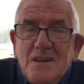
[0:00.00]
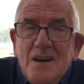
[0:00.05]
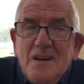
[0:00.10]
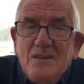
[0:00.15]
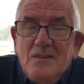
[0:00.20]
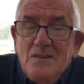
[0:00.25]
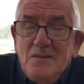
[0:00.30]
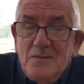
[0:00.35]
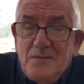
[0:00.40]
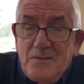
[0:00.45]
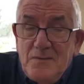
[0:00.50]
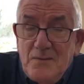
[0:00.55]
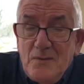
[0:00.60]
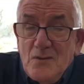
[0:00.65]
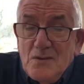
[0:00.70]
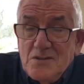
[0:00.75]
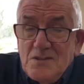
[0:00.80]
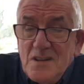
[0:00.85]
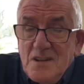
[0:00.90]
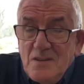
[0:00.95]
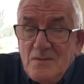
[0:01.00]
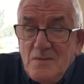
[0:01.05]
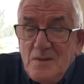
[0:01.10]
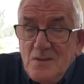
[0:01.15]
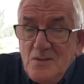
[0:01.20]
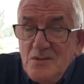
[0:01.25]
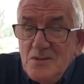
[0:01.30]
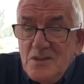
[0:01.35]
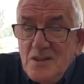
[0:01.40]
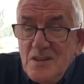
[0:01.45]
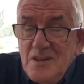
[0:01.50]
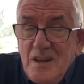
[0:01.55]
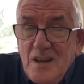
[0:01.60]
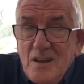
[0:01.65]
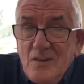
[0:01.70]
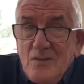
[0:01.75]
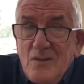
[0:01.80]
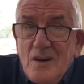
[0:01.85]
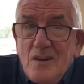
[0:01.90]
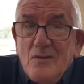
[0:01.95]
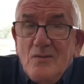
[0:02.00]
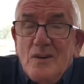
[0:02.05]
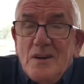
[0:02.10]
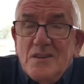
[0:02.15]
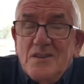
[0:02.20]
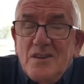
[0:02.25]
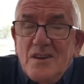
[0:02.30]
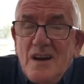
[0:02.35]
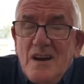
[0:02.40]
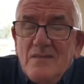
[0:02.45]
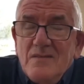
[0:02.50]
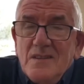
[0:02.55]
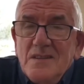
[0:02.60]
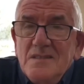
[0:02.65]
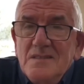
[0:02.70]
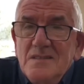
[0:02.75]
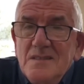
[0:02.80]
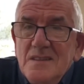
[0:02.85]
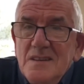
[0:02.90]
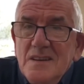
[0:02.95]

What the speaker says: unfortunately we used to do a lot of travelling